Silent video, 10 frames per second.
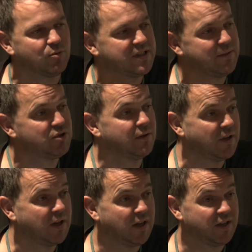almost seem to
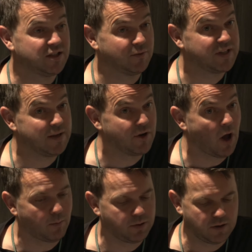have given
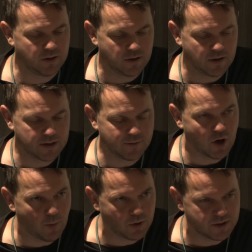up
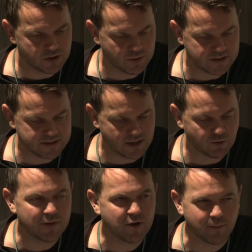on it to an extent,
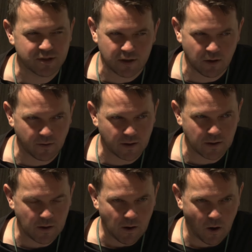given up certainly
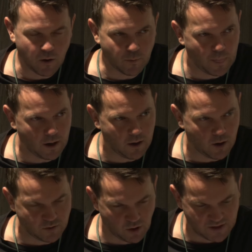on
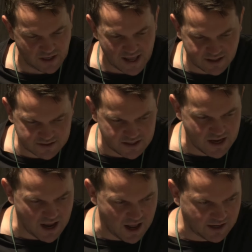the legacy
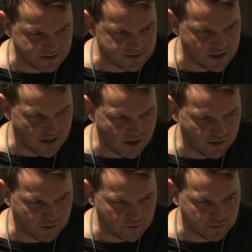and
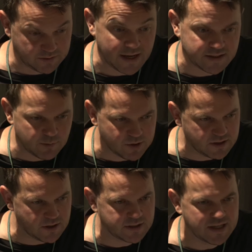legacy
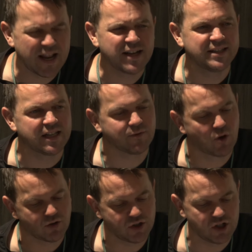modernity and any sense of
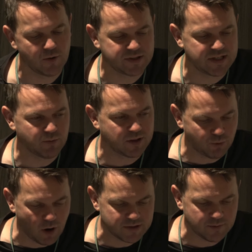continuity with the
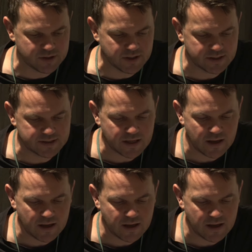promise of modernity.